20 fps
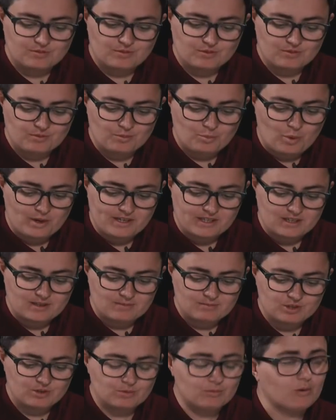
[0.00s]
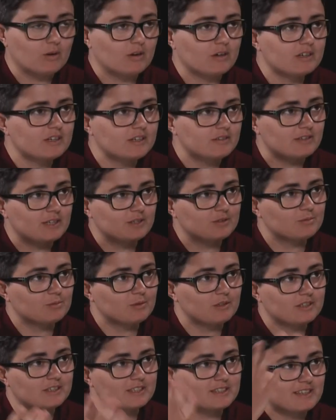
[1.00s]
when it comes to work, around
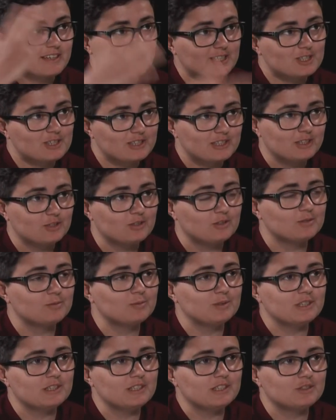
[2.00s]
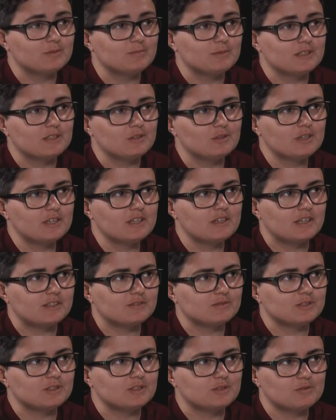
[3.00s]
work, is actually, we need to be looking at
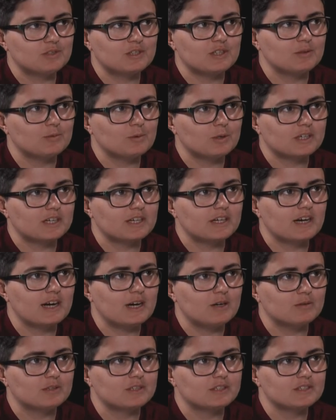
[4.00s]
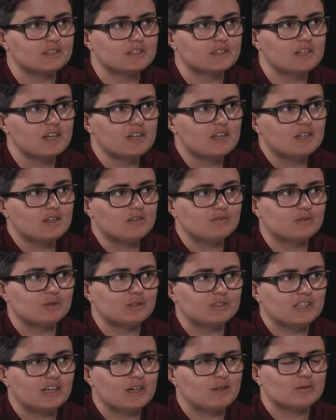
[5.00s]
reducing working hours. A
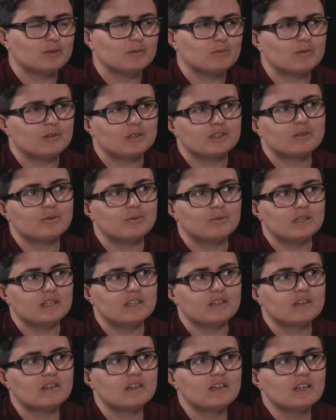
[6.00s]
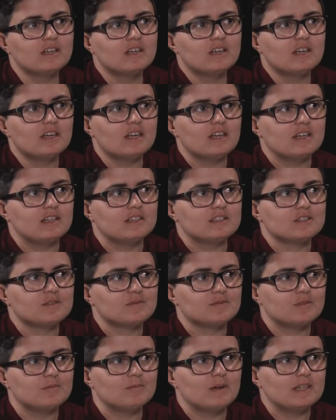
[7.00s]
40-hour work week is,
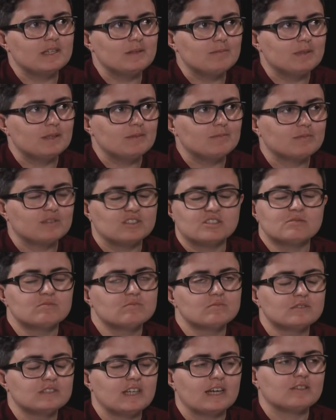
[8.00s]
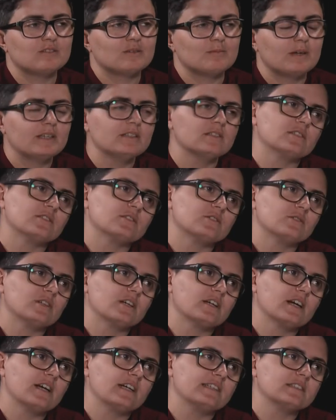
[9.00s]
for many people, detrimental to
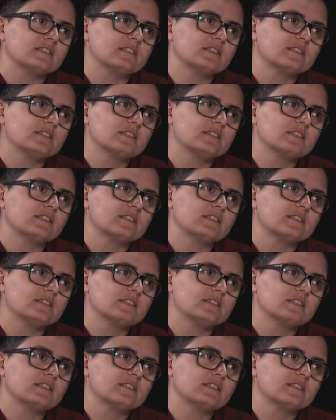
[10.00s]
their health.